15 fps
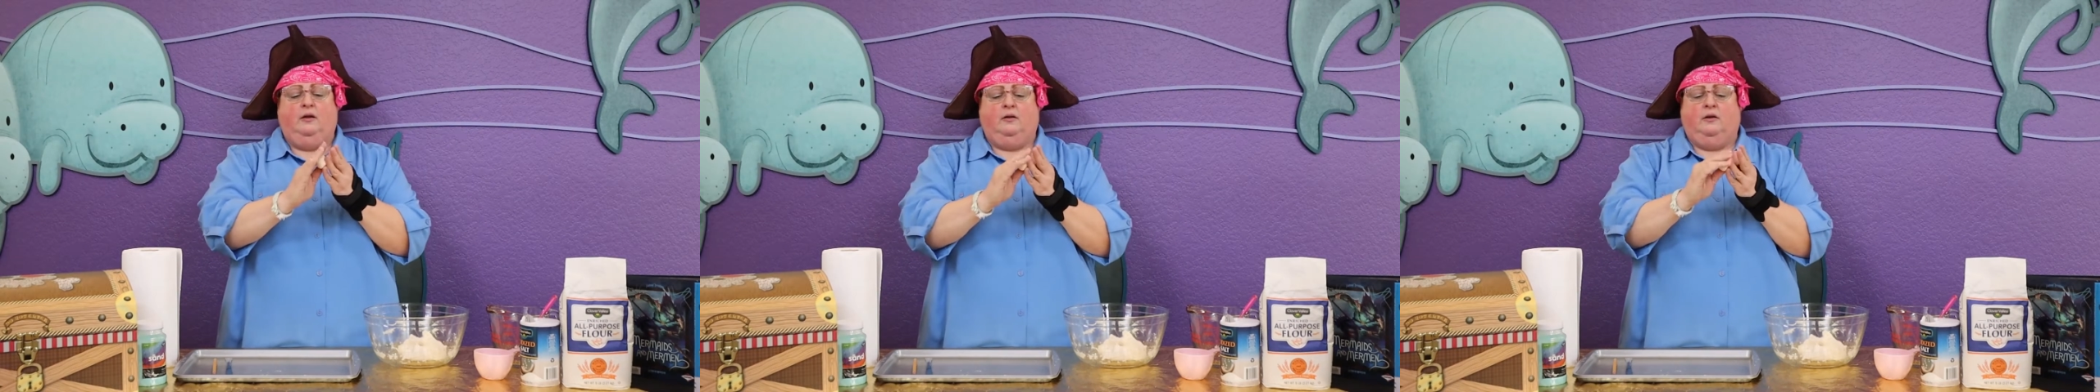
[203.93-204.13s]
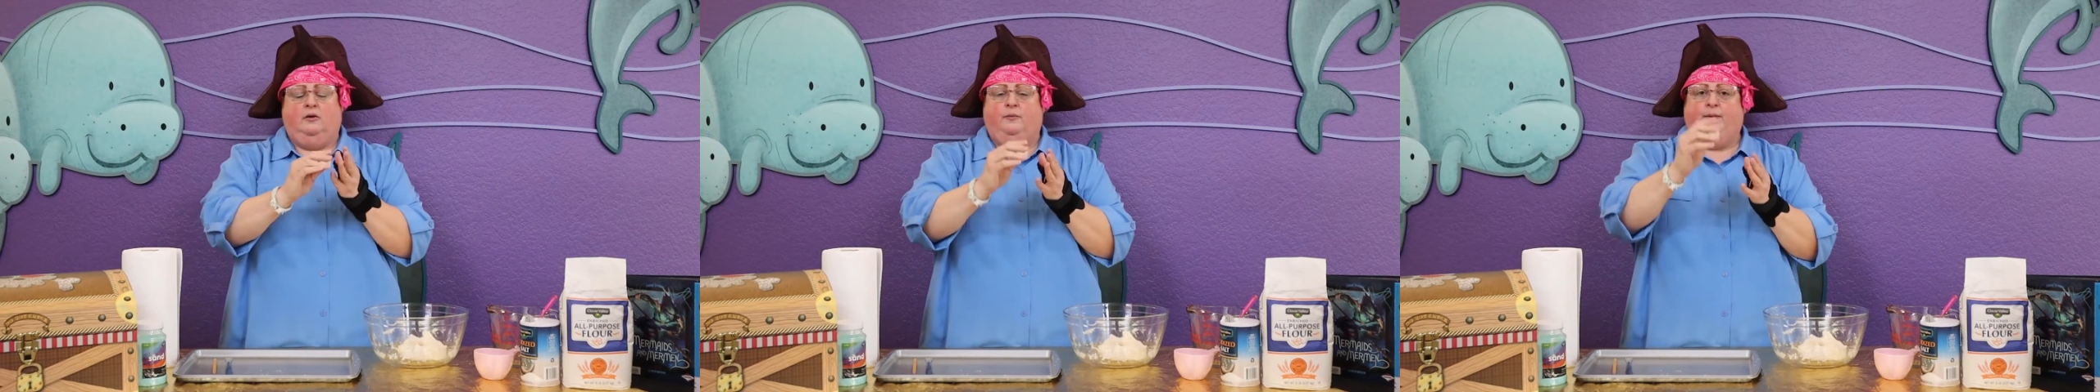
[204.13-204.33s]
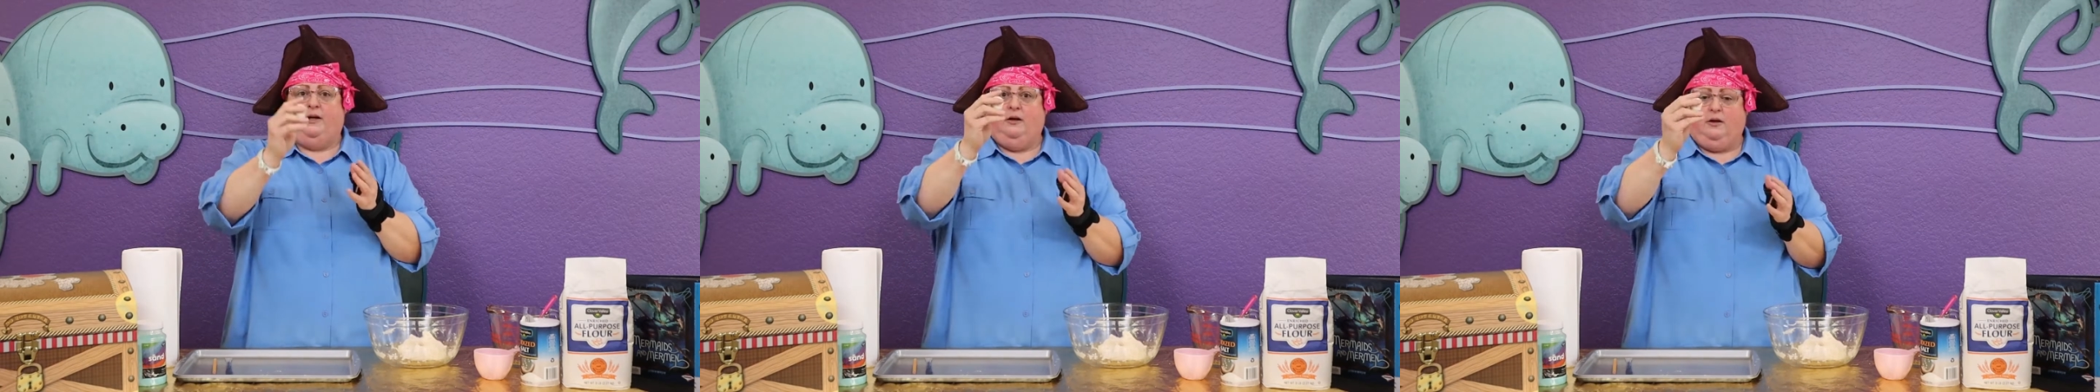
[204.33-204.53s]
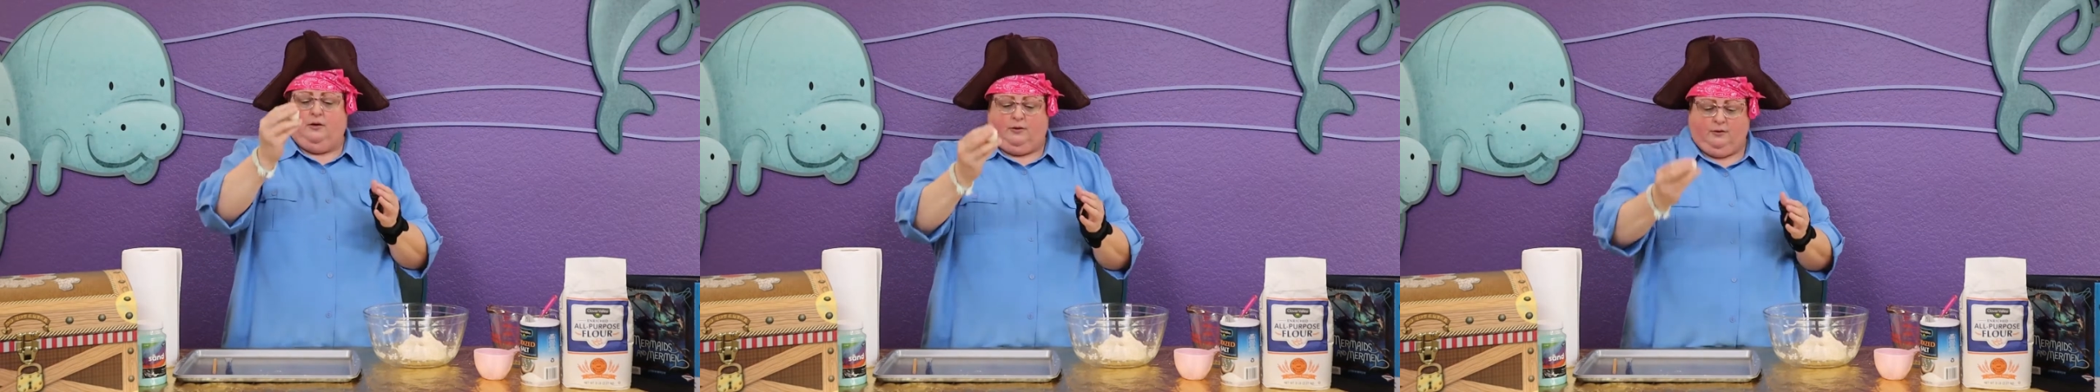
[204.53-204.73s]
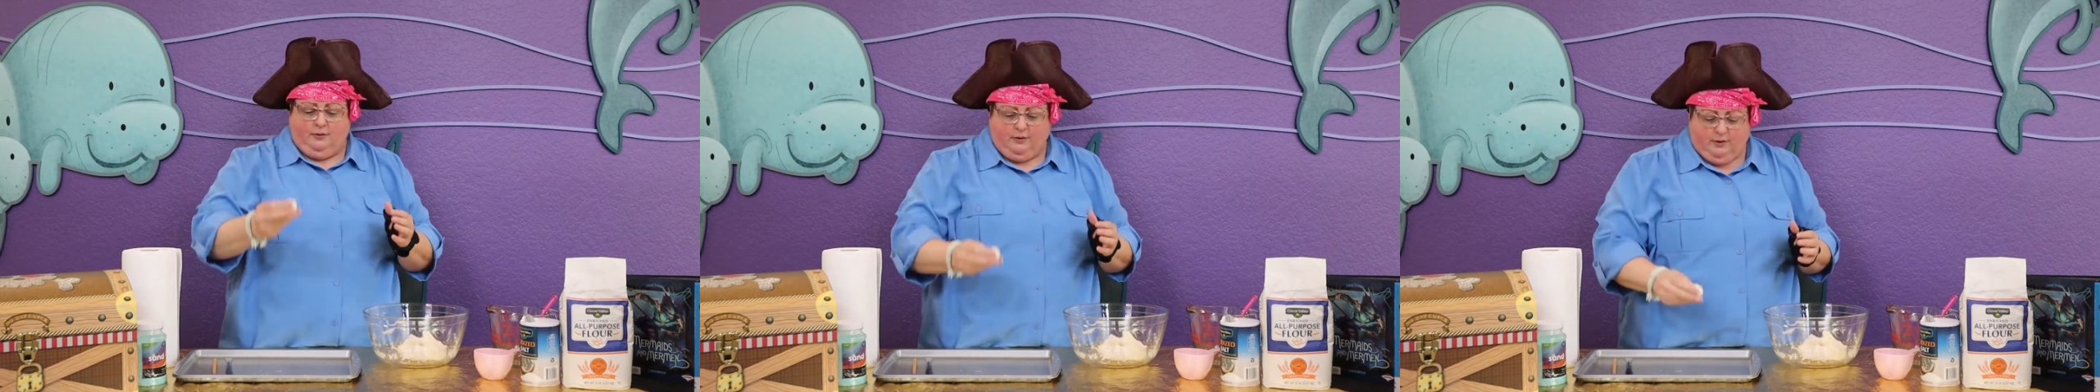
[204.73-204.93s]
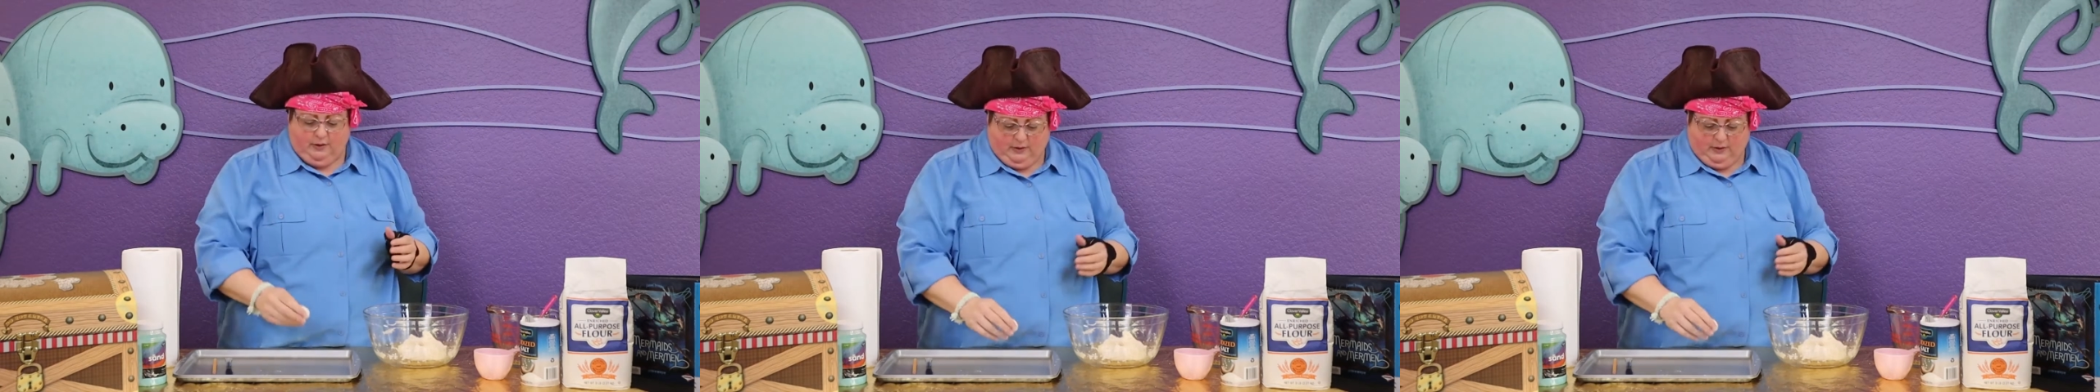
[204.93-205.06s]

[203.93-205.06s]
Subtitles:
a little bit of dough